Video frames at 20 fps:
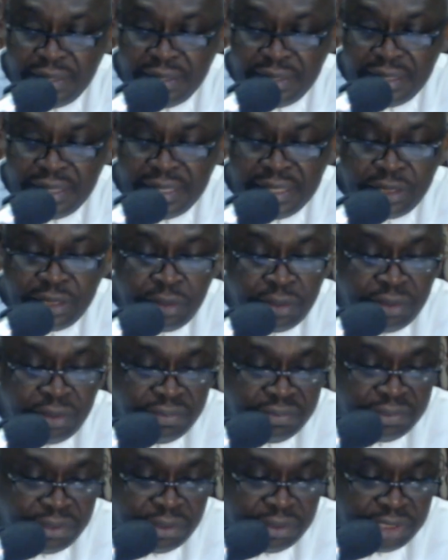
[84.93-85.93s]
Let all
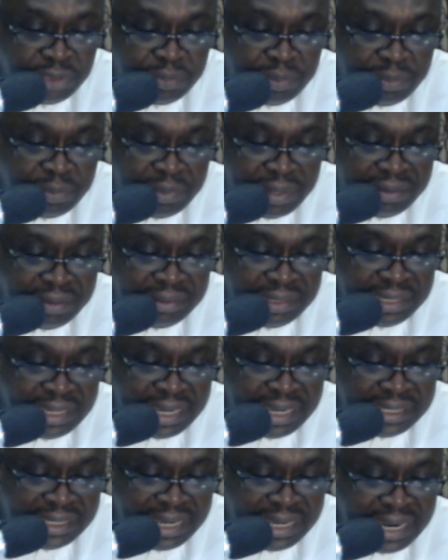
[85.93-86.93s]
of God's people out
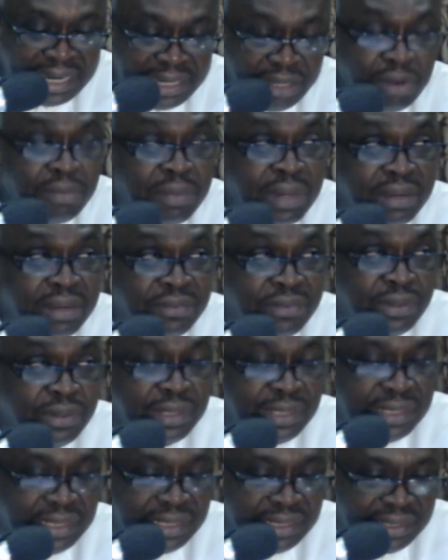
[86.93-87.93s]
there, the hearing of my
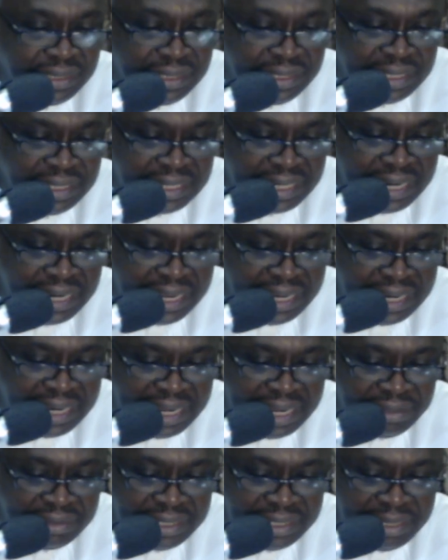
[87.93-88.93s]
voice, declare
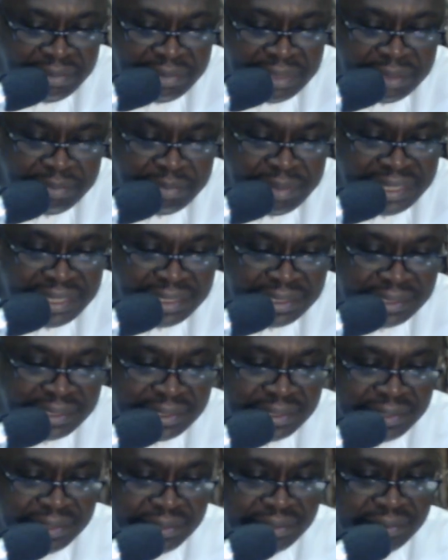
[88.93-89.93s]
loud amen, please.
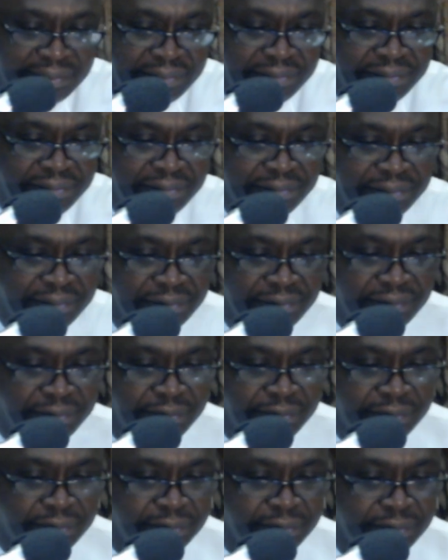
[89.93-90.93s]

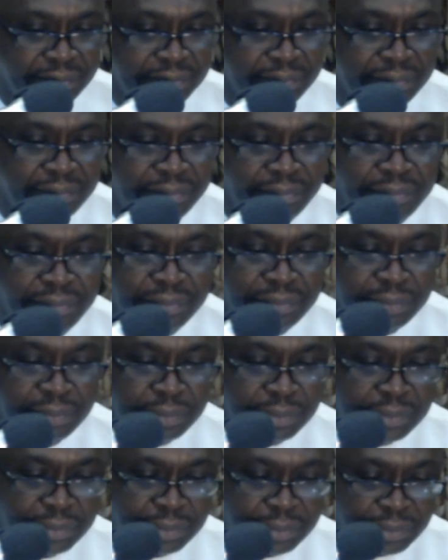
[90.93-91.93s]

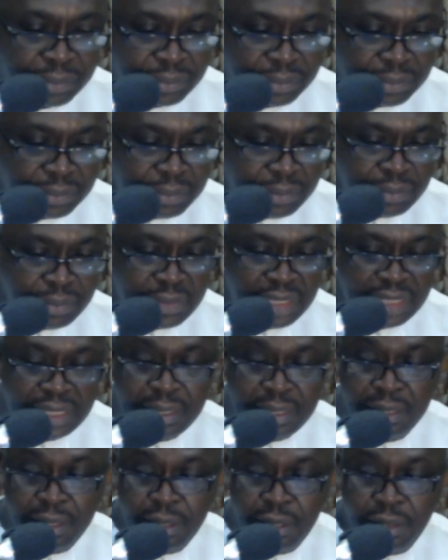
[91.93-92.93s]
Amen.
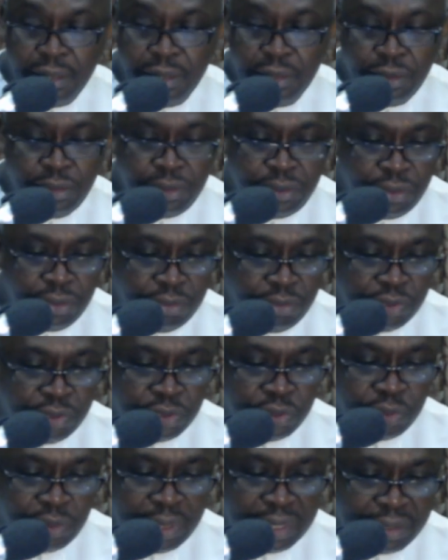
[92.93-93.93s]
You
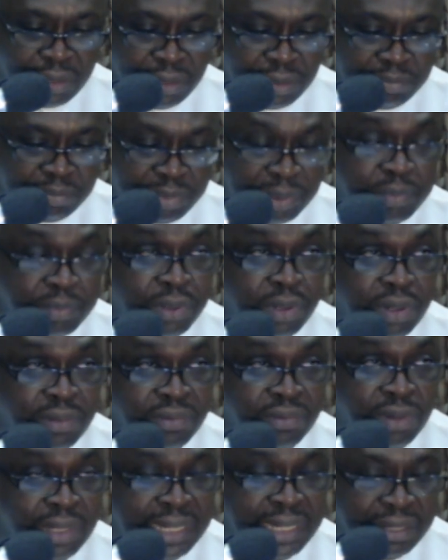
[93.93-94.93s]
most welcome people
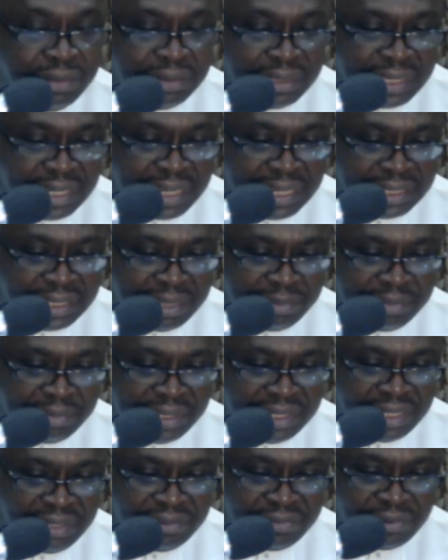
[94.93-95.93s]
of God out there, and I
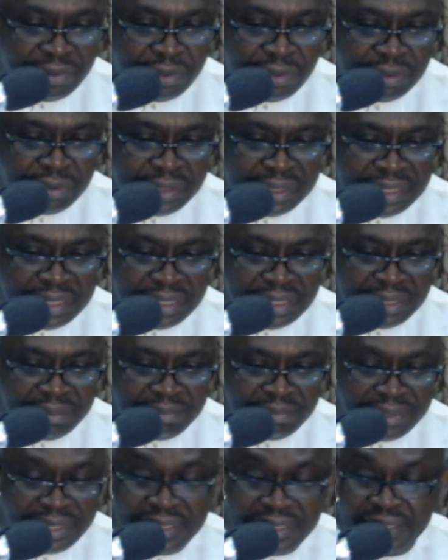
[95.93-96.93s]
believe all the
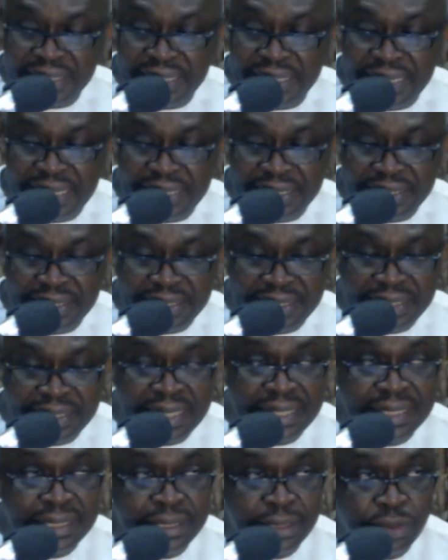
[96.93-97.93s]
brethren and the
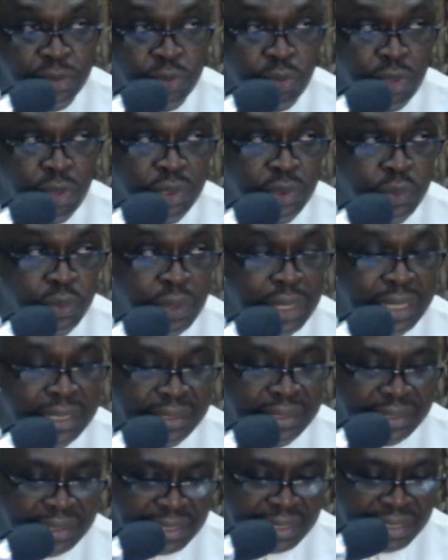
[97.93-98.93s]
saints
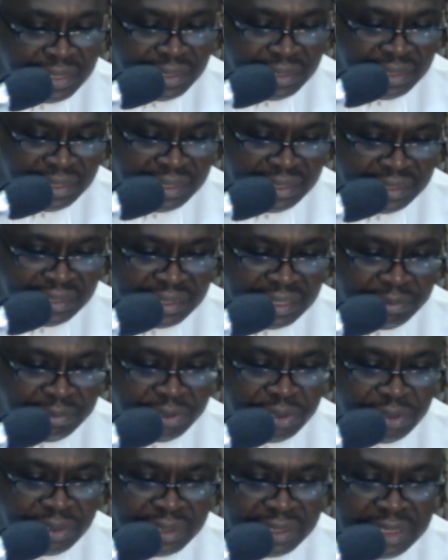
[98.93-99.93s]
worldwide, the
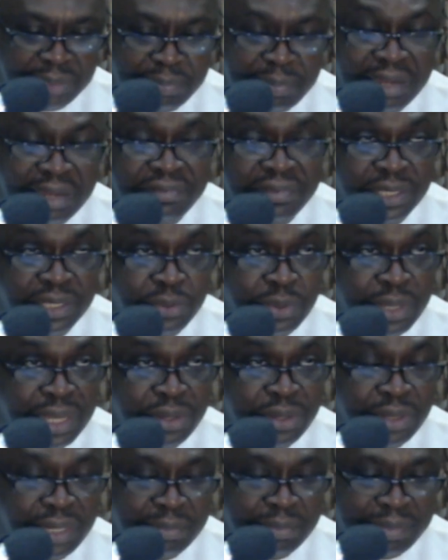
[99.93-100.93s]
reception is perfect where
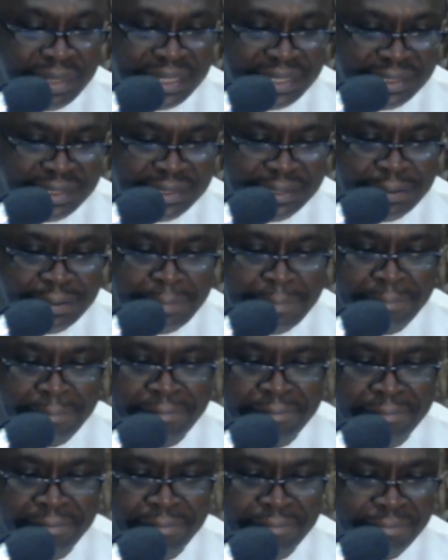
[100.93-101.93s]
you are, please.
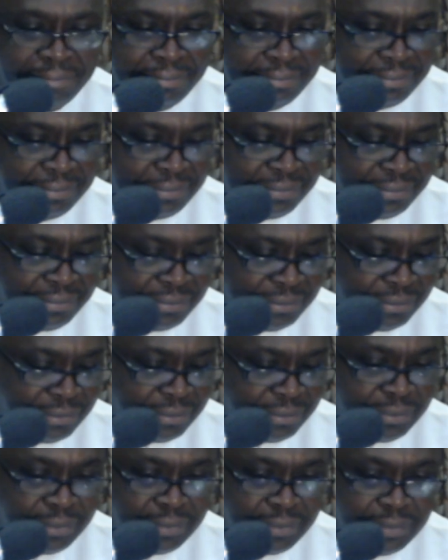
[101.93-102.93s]

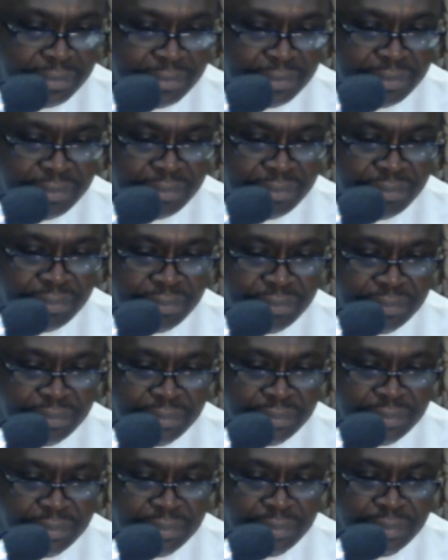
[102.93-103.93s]
Yes, sir.
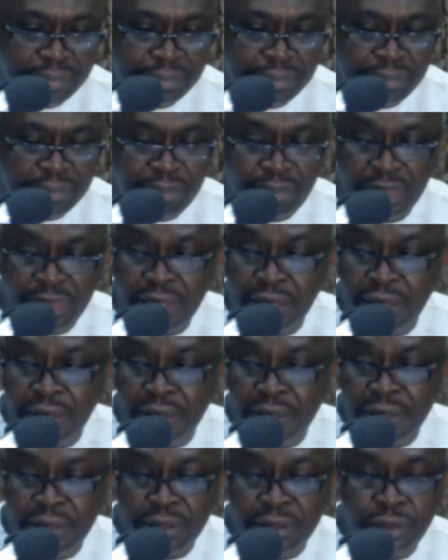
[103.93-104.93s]
Yes, sir. You
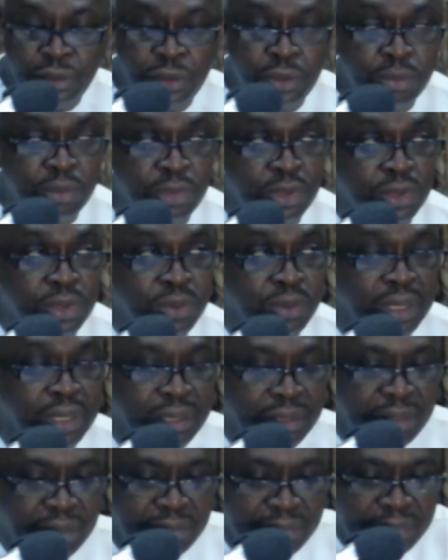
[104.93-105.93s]
most
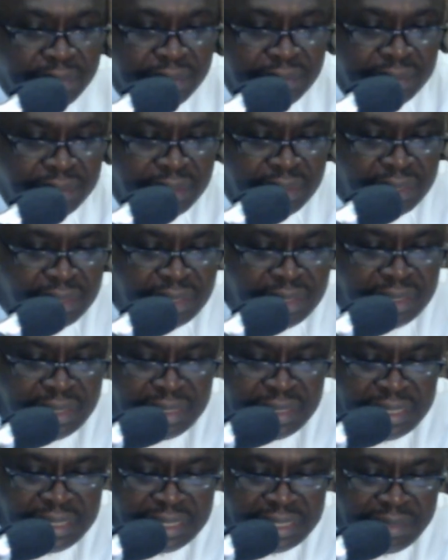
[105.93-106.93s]
welcome.
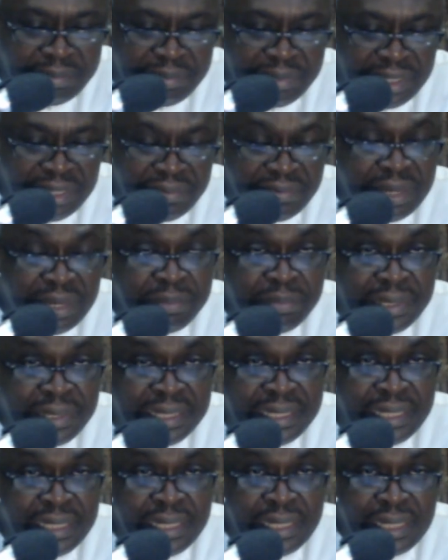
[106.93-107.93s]
And I believe our
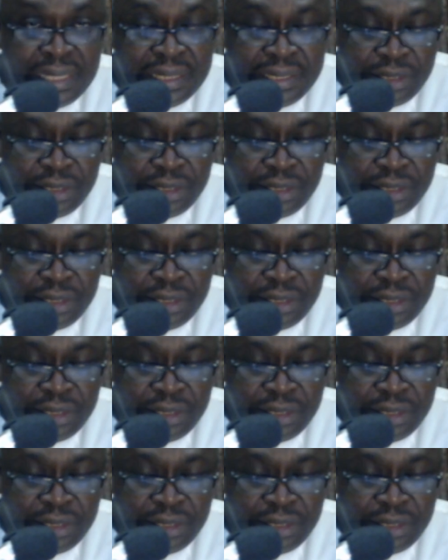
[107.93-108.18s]
brethren and the